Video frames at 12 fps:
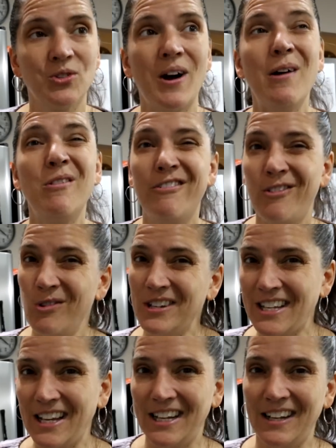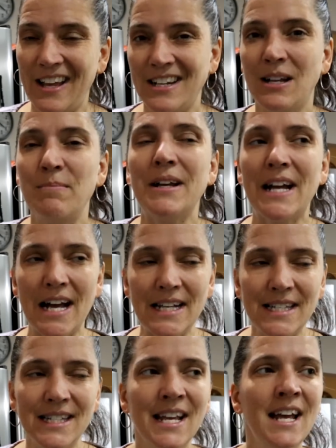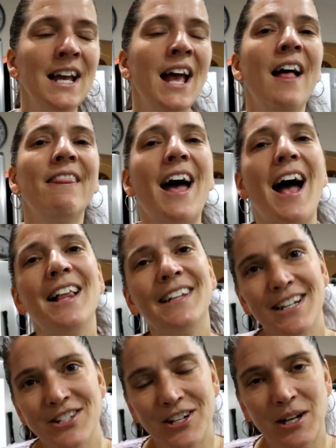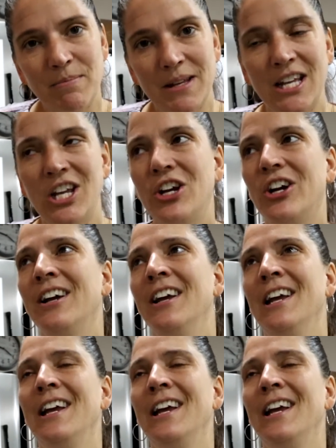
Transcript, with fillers: So I will focus on getting that done because the holidays are gonna be here.